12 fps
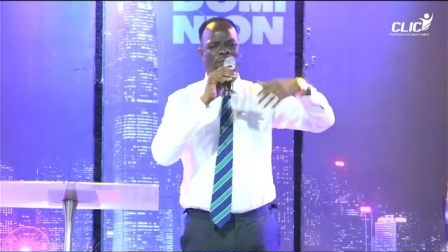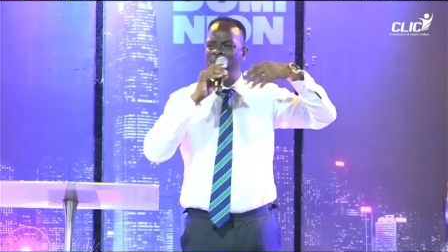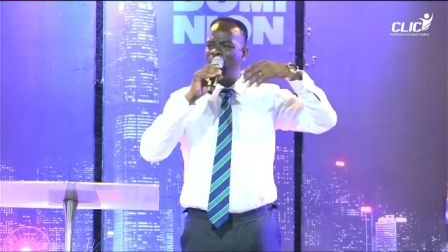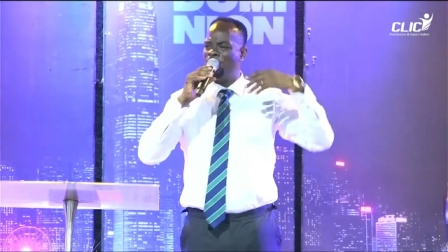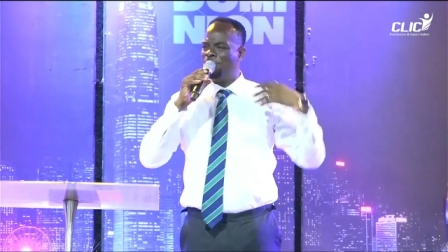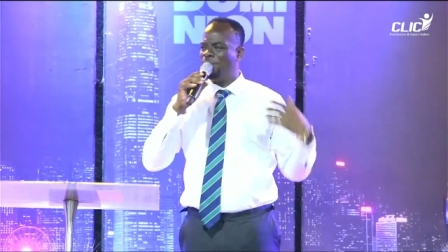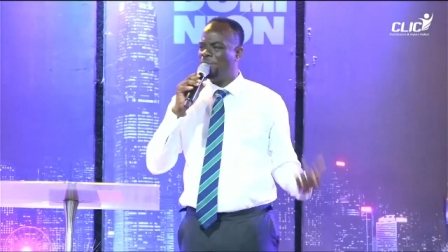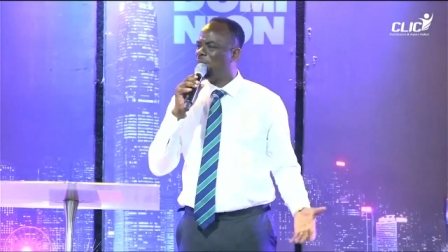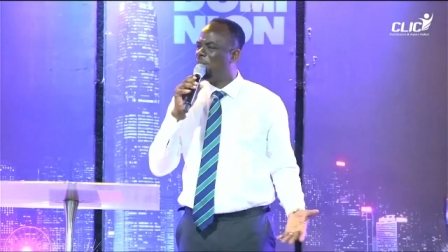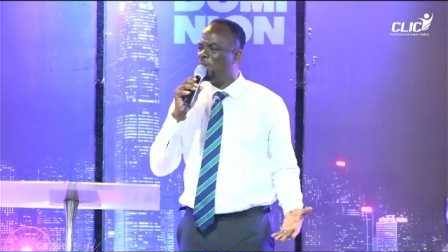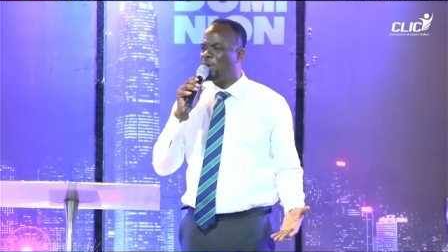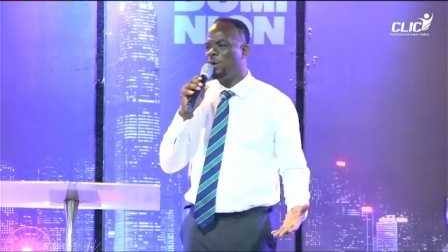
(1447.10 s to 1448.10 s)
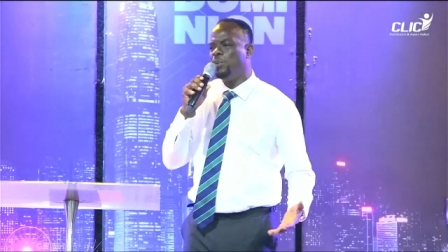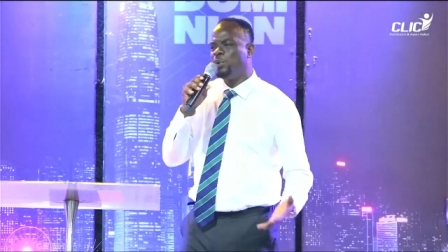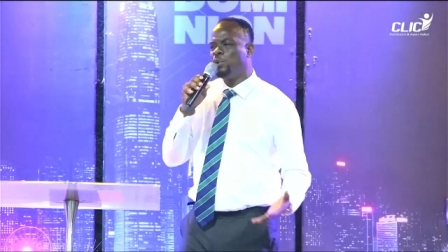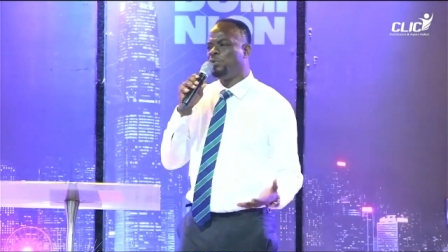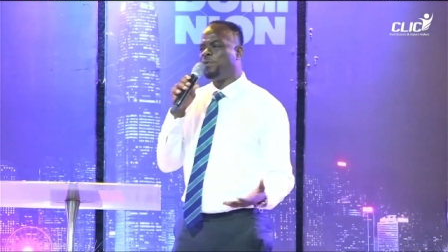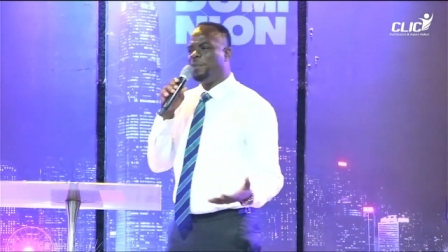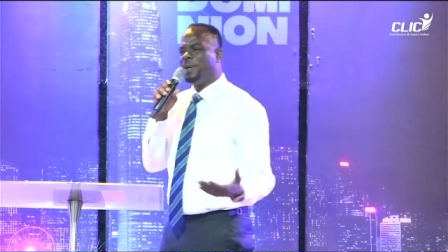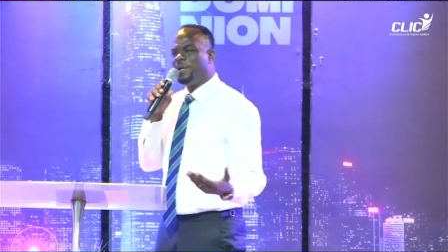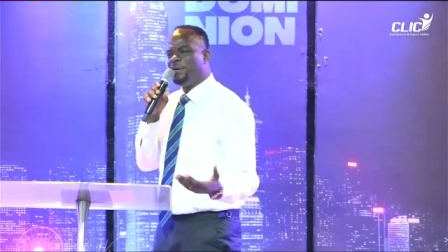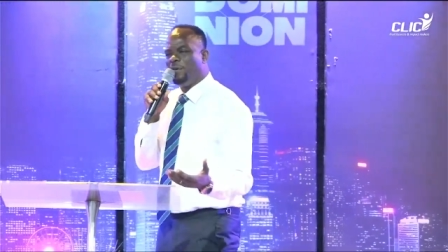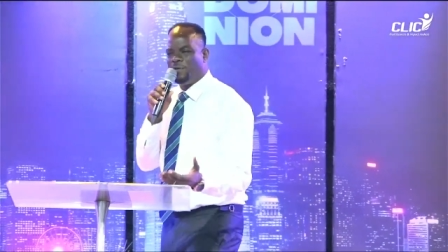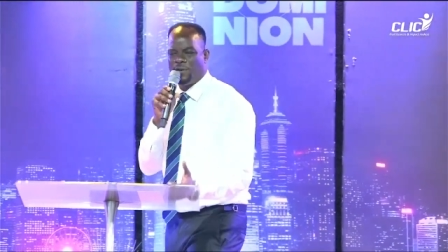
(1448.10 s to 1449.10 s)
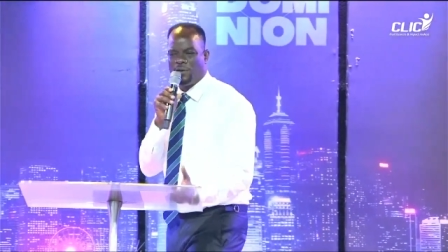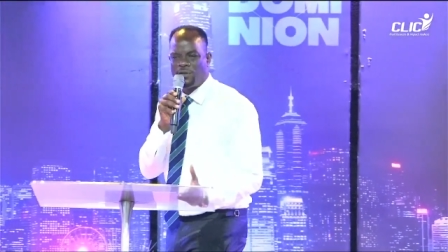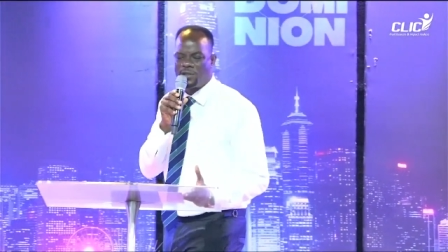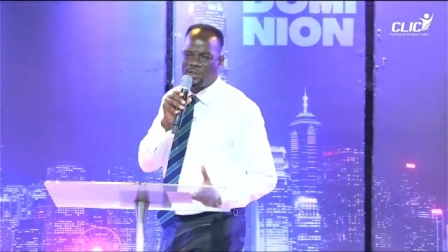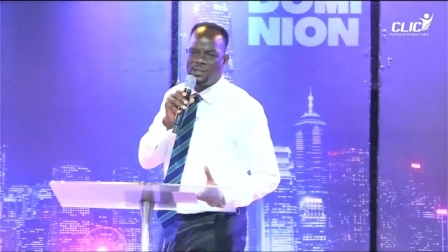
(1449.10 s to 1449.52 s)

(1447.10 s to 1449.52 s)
know what God will do for many of us.